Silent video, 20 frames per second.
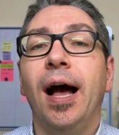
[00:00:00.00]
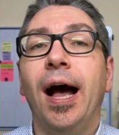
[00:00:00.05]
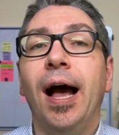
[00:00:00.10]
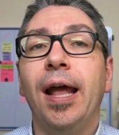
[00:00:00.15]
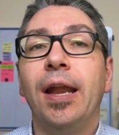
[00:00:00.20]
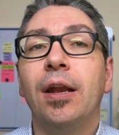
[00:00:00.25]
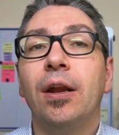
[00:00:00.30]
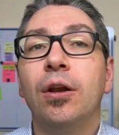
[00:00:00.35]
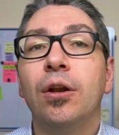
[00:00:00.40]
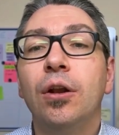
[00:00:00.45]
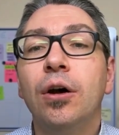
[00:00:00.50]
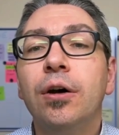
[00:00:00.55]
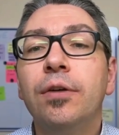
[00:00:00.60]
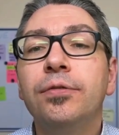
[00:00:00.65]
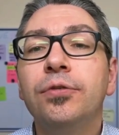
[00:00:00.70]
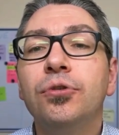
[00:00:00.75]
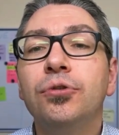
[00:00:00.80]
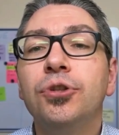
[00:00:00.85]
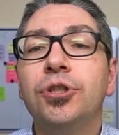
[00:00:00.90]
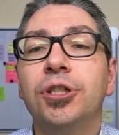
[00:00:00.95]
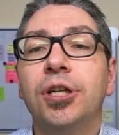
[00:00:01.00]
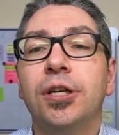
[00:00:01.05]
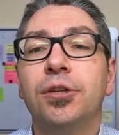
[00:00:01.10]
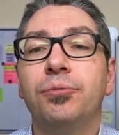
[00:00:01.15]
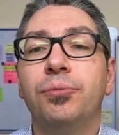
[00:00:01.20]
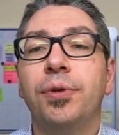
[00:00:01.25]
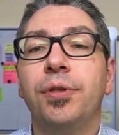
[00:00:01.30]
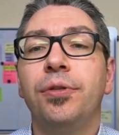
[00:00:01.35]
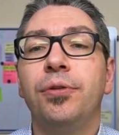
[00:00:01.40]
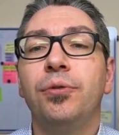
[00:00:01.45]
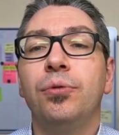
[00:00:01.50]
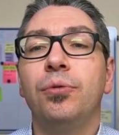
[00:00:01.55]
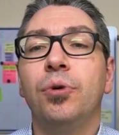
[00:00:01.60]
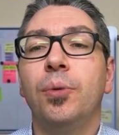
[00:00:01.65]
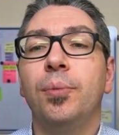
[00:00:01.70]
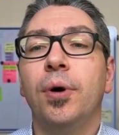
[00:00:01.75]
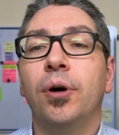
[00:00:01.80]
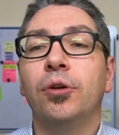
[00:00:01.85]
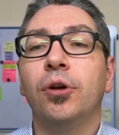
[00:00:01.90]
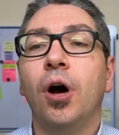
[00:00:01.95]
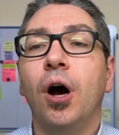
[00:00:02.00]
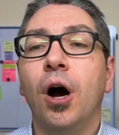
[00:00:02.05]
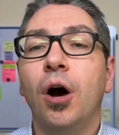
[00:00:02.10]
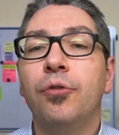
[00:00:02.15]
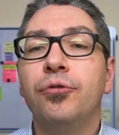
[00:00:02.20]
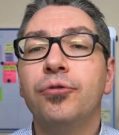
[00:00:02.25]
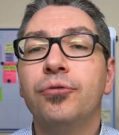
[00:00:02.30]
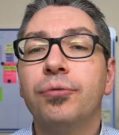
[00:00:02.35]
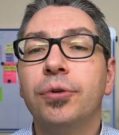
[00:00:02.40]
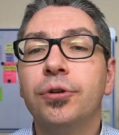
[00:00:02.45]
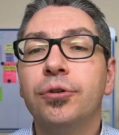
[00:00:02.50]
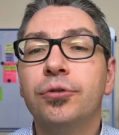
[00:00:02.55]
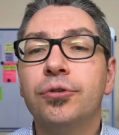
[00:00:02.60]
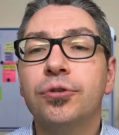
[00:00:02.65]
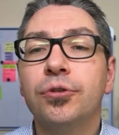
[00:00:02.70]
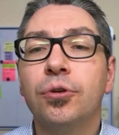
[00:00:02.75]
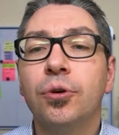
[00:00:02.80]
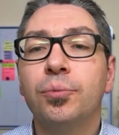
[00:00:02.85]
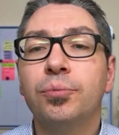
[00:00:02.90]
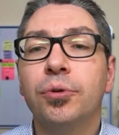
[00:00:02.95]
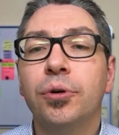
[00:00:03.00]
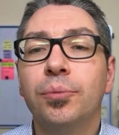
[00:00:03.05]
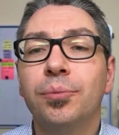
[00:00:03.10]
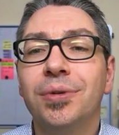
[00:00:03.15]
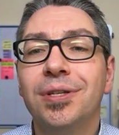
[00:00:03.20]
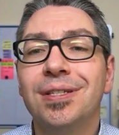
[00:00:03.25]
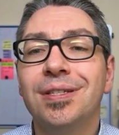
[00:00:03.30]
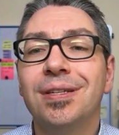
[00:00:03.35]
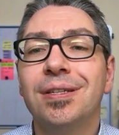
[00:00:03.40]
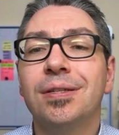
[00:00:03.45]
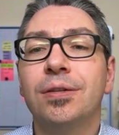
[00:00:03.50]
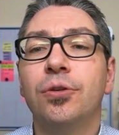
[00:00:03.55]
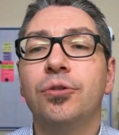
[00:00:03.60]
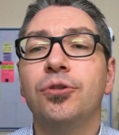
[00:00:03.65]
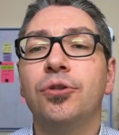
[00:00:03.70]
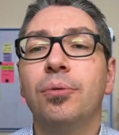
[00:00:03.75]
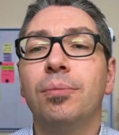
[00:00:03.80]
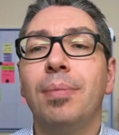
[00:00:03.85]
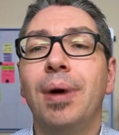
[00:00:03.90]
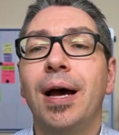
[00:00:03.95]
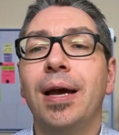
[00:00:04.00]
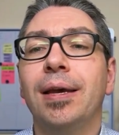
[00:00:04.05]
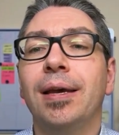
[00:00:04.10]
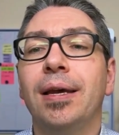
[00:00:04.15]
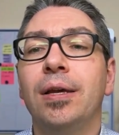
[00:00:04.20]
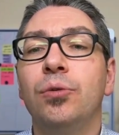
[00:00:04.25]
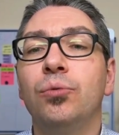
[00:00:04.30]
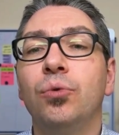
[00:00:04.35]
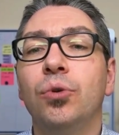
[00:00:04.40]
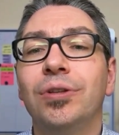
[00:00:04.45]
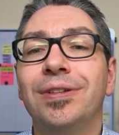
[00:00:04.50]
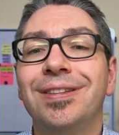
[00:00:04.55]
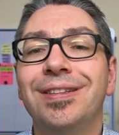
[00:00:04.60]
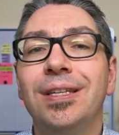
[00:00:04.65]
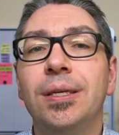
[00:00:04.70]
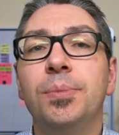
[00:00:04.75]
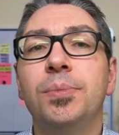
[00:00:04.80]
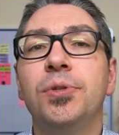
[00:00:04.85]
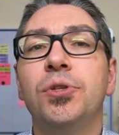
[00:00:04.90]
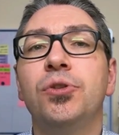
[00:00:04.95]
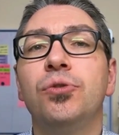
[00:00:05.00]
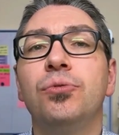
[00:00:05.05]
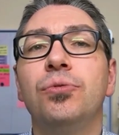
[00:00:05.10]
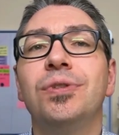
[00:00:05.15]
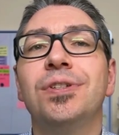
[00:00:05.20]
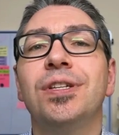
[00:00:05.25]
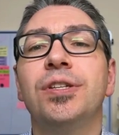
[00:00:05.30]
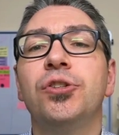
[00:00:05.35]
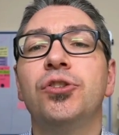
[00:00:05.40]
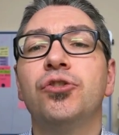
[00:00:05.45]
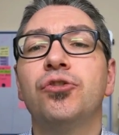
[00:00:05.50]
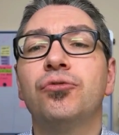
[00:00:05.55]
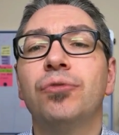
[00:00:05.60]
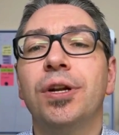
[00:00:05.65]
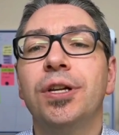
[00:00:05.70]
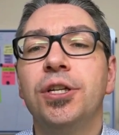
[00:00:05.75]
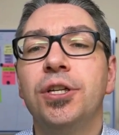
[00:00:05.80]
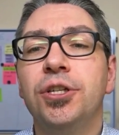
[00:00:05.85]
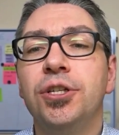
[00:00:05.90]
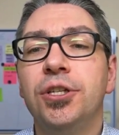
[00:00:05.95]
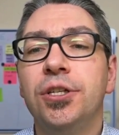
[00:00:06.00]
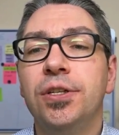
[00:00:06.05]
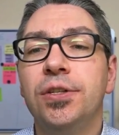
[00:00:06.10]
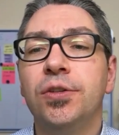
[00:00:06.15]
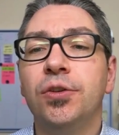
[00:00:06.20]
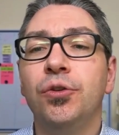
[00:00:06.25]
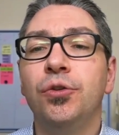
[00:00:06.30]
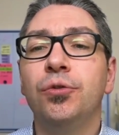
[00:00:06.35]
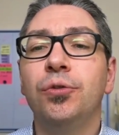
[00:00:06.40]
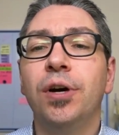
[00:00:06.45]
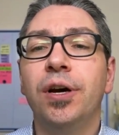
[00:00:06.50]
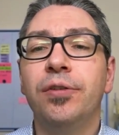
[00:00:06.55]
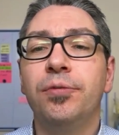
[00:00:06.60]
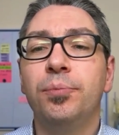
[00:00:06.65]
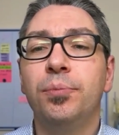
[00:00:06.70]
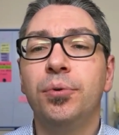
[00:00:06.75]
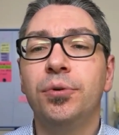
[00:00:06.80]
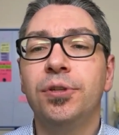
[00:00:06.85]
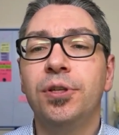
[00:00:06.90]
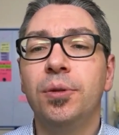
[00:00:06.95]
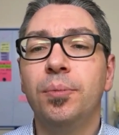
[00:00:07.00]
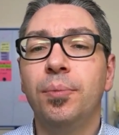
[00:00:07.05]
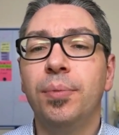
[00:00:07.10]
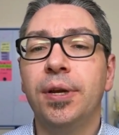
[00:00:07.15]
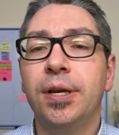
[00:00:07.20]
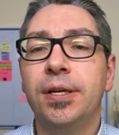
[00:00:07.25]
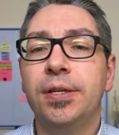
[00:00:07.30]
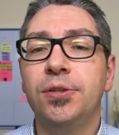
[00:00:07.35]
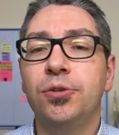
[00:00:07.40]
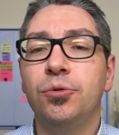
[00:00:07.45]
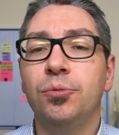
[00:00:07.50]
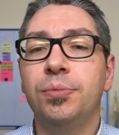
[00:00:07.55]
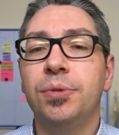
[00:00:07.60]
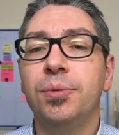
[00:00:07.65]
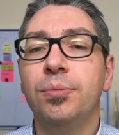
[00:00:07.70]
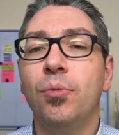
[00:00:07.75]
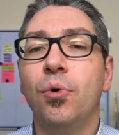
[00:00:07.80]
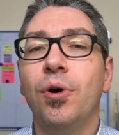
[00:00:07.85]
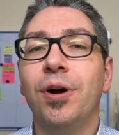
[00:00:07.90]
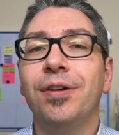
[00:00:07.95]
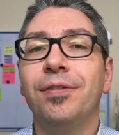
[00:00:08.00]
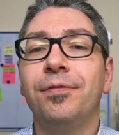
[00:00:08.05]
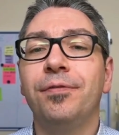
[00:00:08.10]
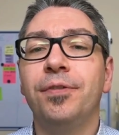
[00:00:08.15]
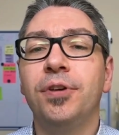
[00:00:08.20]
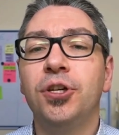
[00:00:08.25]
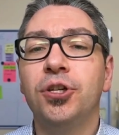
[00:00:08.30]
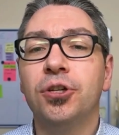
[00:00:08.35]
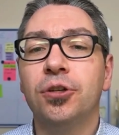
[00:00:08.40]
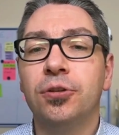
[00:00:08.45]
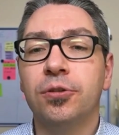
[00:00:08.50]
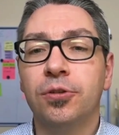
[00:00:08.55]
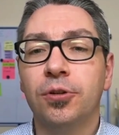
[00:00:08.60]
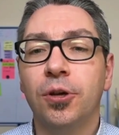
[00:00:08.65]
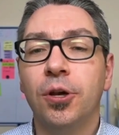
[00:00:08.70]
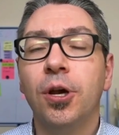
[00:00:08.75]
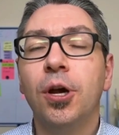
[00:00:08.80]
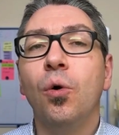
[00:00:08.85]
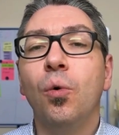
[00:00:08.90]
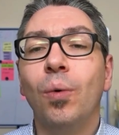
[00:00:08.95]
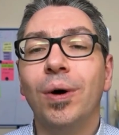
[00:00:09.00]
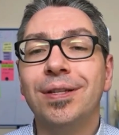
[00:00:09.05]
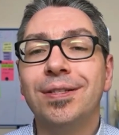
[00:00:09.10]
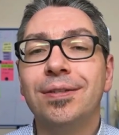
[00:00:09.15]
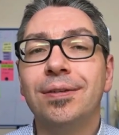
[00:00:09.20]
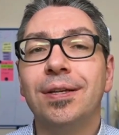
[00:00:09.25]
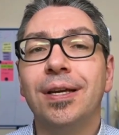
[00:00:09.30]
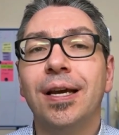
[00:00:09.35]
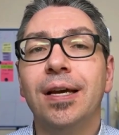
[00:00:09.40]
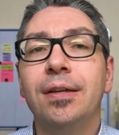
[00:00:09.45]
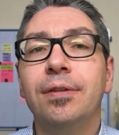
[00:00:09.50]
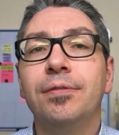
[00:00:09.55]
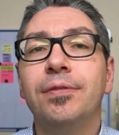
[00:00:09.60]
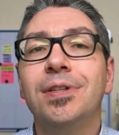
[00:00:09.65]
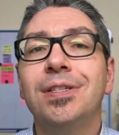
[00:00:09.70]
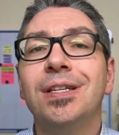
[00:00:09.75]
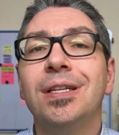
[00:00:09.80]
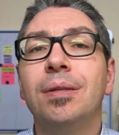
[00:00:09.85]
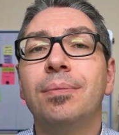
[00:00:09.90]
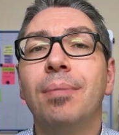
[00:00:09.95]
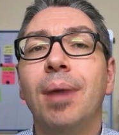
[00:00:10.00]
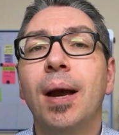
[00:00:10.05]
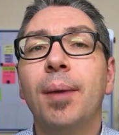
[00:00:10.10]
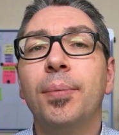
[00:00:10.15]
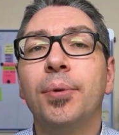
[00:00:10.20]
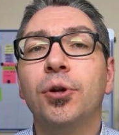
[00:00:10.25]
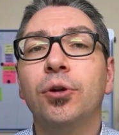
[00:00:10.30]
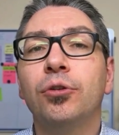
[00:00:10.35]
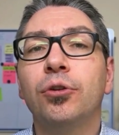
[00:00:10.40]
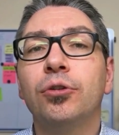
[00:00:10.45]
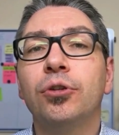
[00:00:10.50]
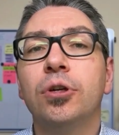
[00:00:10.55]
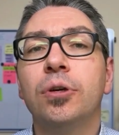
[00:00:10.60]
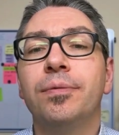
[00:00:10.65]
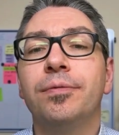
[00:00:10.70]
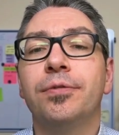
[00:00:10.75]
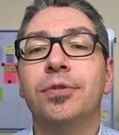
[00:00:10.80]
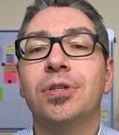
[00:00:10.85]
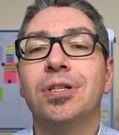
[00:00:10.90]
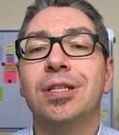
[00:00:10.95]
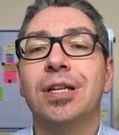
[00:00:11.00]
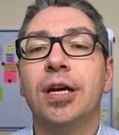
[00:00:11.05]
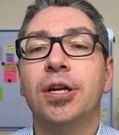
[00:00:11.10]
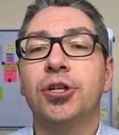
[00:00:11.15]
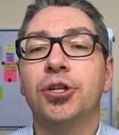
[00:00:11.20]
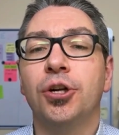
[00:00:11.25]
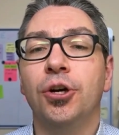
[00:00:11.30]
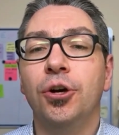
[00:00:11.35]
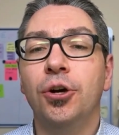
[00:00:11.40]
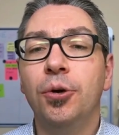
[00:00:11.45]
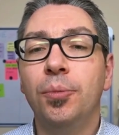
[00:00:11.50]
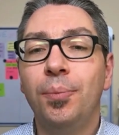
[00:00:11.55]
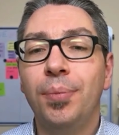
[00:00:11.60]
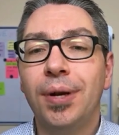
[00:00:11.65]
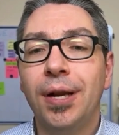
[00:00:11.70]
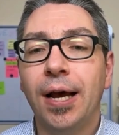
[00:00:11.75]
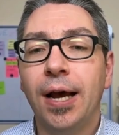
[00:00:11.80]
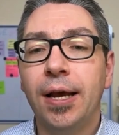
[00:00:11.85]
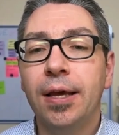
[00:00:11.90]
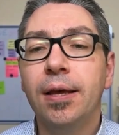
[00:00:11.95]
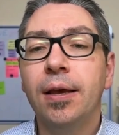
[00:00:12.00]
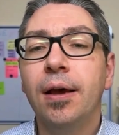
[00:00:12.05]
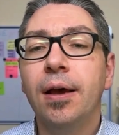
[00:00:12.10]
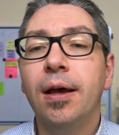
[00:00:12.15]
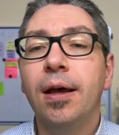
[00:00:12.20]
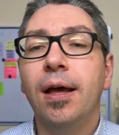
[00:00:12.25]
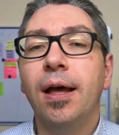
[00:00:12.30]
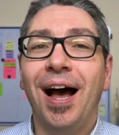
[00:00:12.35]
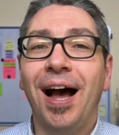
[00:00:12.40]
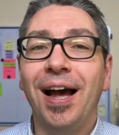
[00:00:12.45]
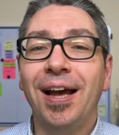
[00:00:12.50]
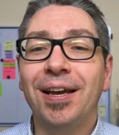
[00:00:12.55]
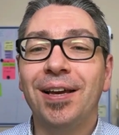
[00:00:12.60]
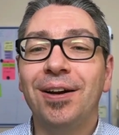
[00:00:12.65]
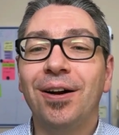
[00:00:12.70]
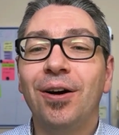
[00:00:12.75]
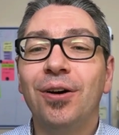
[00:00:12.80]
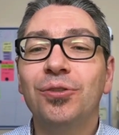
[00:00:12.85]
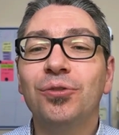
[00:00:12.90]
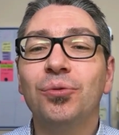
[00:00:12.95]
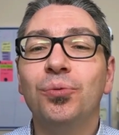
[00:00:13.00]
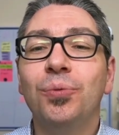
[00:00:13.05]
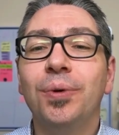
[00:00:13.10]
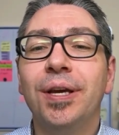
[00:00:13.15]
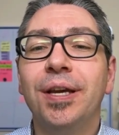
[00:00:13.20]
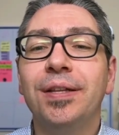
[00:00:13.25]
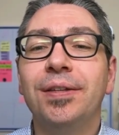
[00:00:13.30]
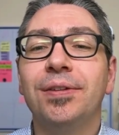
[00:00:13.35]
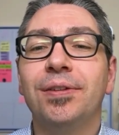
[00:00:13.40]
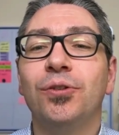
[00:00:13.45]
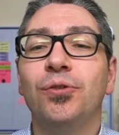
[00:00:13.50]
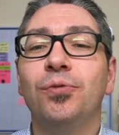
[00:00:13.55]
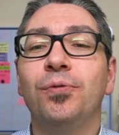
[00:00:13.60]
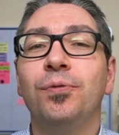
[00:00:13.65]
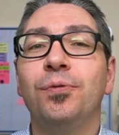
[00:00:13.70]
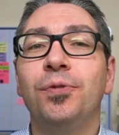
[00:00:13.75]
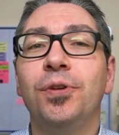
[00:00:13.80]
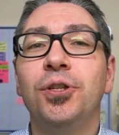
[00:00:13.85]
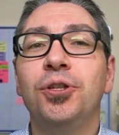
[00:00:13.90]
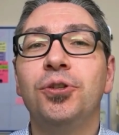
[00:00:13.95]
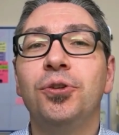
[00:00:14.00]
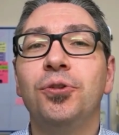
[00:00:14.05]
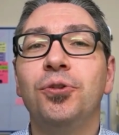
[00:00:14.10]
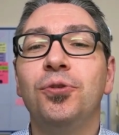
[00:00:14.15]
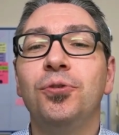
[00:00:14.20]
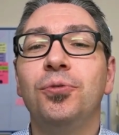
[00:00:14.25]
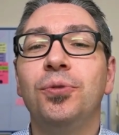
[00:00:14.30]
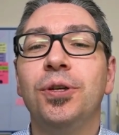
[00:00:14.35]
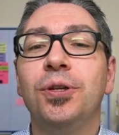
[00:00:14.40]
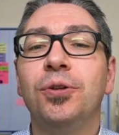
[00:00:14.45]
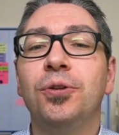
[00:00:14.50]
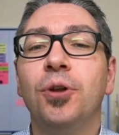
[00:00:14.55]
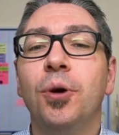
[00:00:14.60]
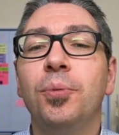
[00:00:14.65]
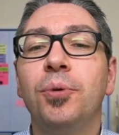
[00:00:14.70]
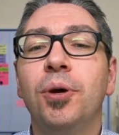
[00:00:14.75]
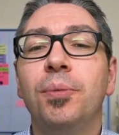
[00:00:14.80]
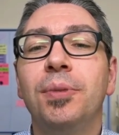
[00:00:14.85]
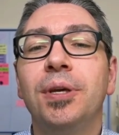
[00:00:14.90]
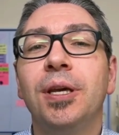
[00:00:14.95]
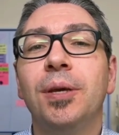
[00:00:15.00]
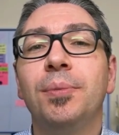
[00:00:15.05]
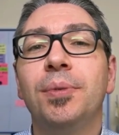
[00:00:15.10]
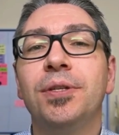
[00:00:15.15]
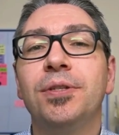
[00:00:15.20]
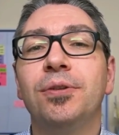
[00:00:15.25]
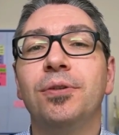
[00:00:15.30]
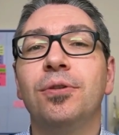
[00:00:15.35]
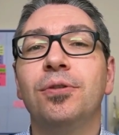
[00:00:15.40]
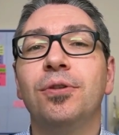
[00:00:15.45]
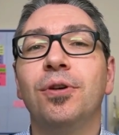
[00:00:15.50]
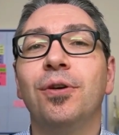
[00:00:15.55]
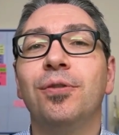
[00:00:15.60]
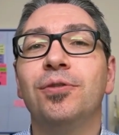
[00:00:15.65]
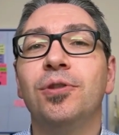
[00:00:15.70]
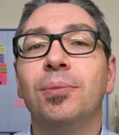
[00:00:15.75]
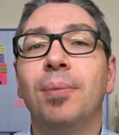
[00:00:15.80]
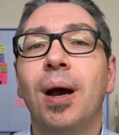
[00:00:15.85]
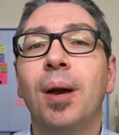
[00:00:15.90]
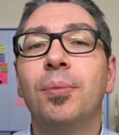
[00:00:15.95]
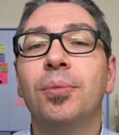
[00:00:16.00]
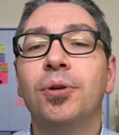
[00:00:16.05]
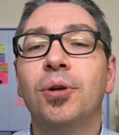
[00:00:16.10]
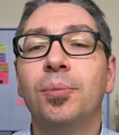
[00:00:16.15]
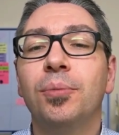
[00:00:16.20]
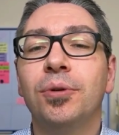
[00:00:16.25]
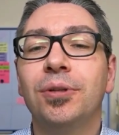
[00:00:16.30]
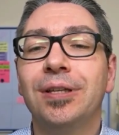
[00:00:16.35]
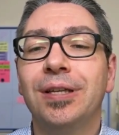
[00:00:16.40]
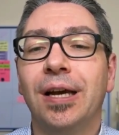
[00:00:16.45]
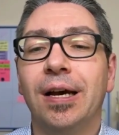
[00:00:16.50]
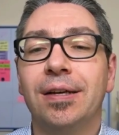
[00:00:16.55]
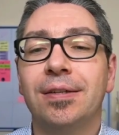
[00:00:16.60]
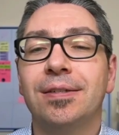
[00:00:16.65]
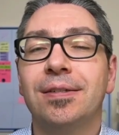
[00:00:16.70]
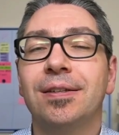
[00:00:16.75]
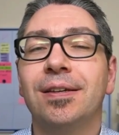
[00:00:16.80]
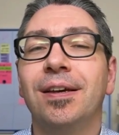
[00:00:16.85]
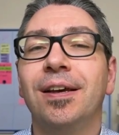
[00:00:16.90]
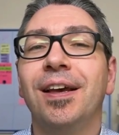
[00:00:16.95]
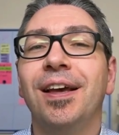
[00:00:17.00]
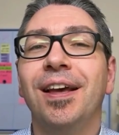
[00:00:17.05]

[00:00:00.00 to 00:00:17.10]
I'd love to chat with you about how you run your solopreneur business on your Mac and what tips, tools, and strategies you have put in place to be more efficient. Once again, visit macpreneur.com/apply. I can't wait to feature you in an upcoming episode of the Macpreneur podcast.